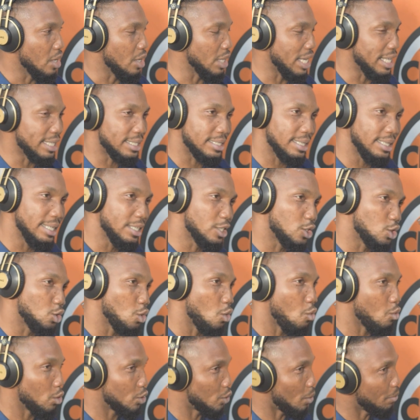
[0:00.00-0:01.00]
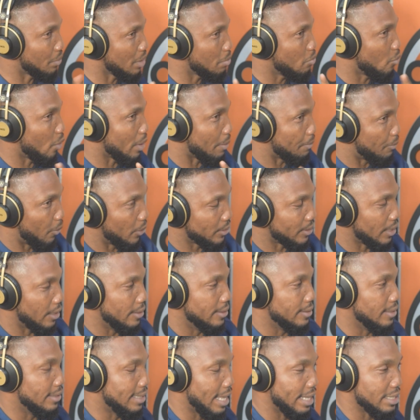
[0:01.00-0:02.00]
it leads to something more
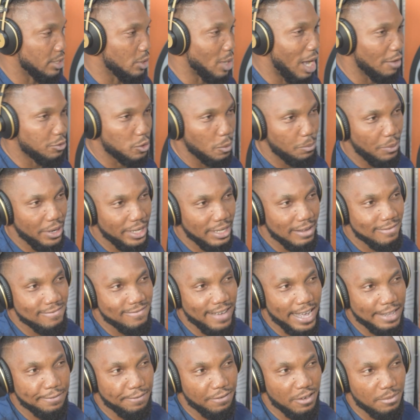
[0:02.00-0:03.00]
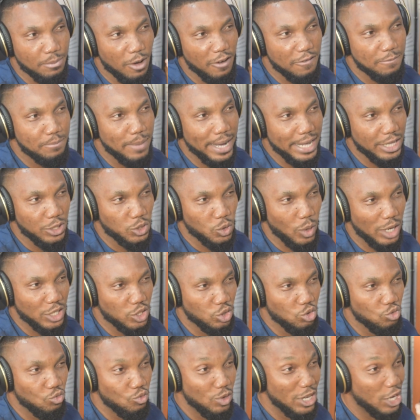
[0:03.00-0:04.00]
important, that you have to be in the right frame of mind to
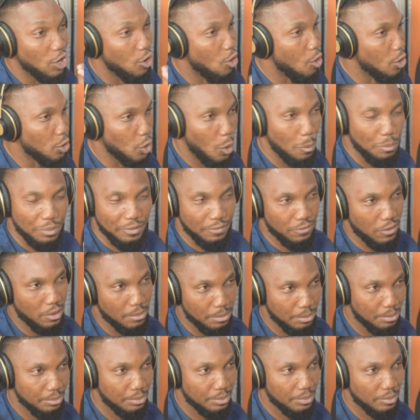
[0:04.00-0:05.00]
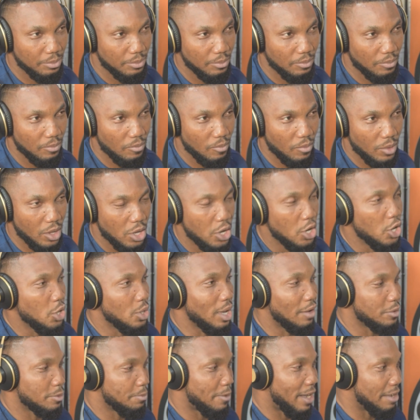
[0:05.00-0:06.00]
actually record or perform. You
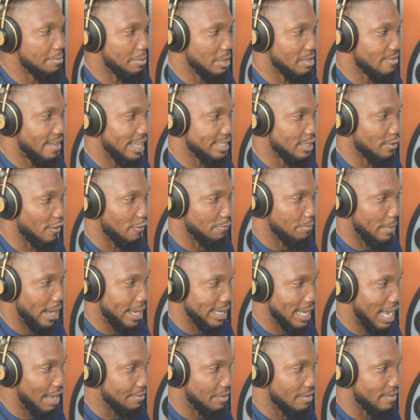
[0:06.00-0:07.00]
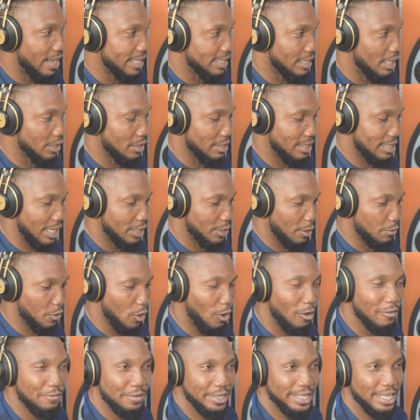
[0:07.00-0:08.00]
have to be in the right state of mind, have the right sense of
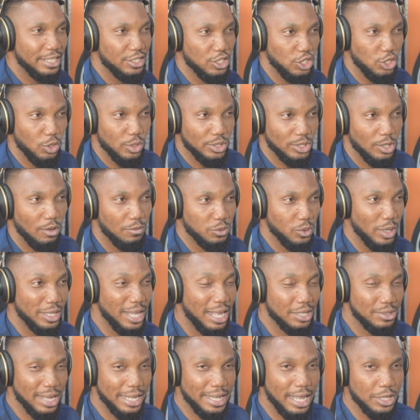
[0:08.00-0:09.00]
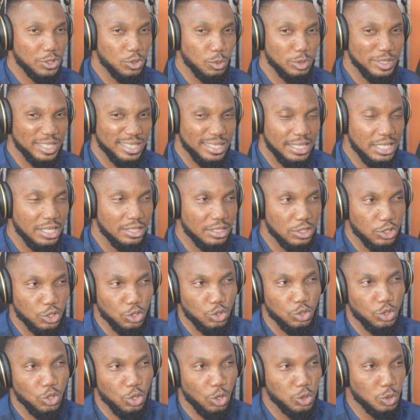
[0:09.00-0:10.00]
confidence in yourself to either to sing in the
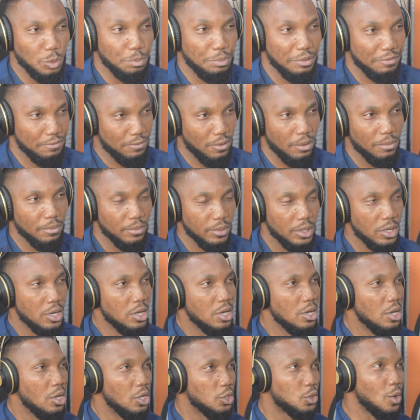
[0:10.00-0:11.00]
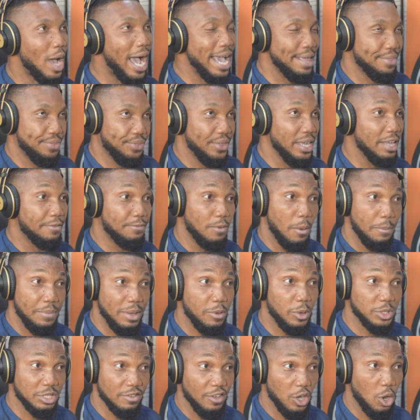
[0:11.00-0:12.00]
studio or to perform. So I think for
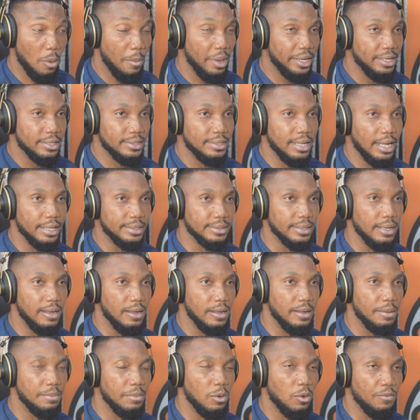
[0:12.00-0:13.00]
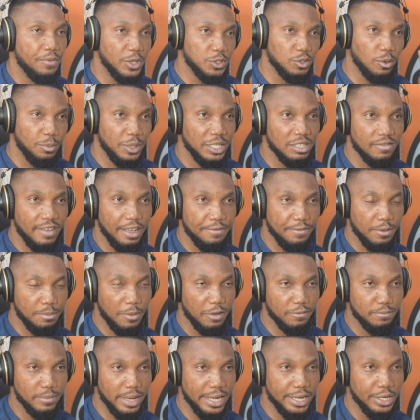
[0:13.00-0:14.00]
me, what I recommend is that first of all, be in the right
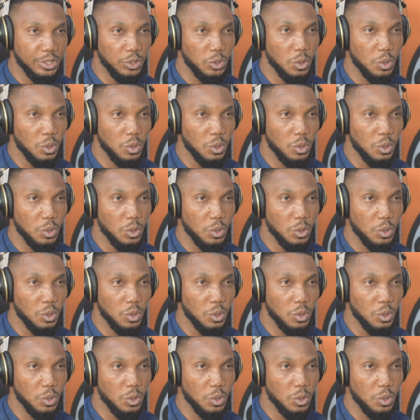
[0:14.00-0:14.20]
frame of mind.